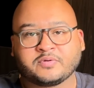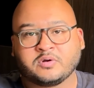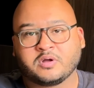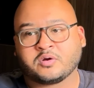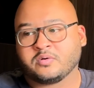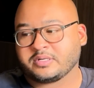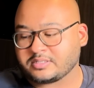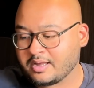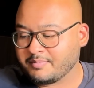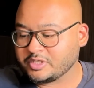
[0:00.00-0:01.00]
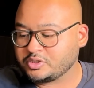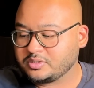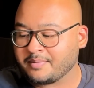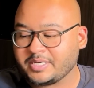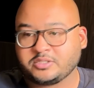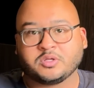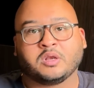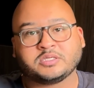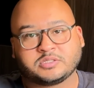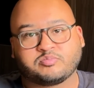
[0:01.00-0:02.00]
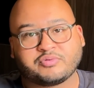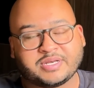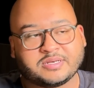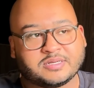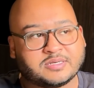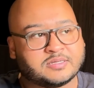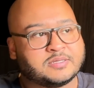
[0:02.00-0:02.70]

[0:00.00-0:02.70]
according to how many dollars are printed.